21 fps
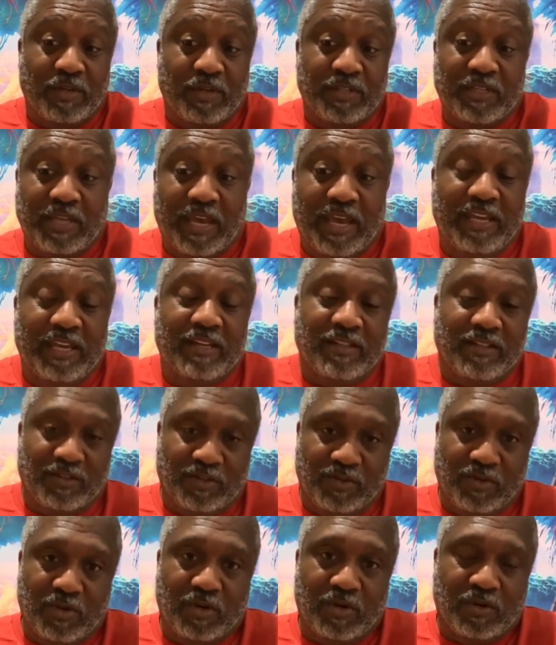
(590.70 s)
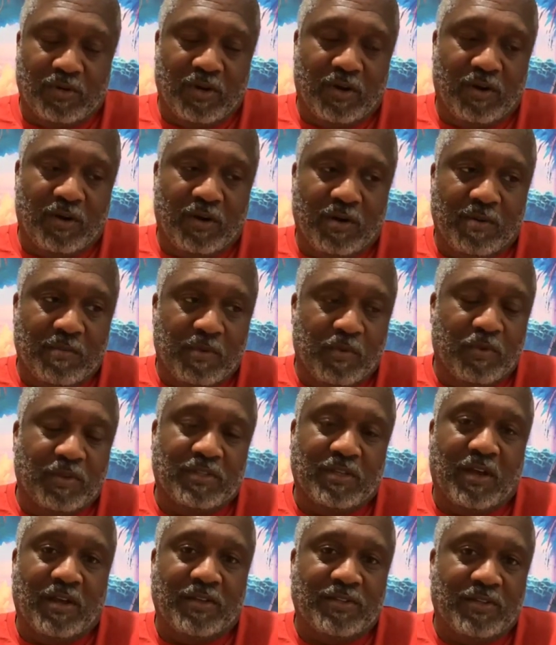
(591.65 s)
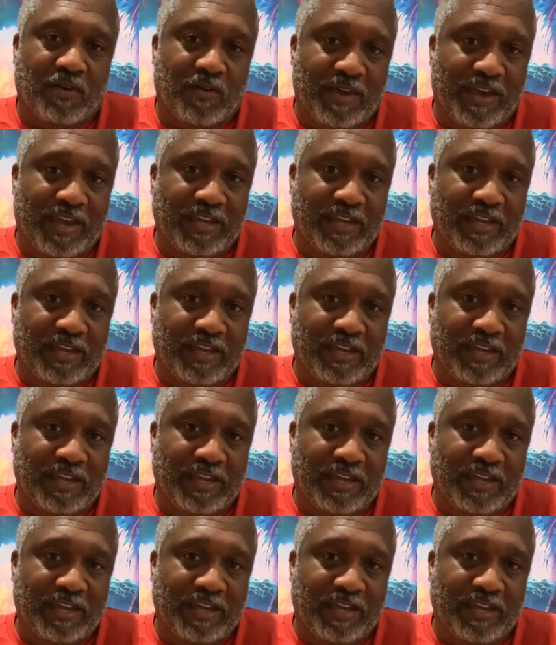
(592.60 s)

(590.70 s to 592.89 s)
What's 8? The struggle card. But what's also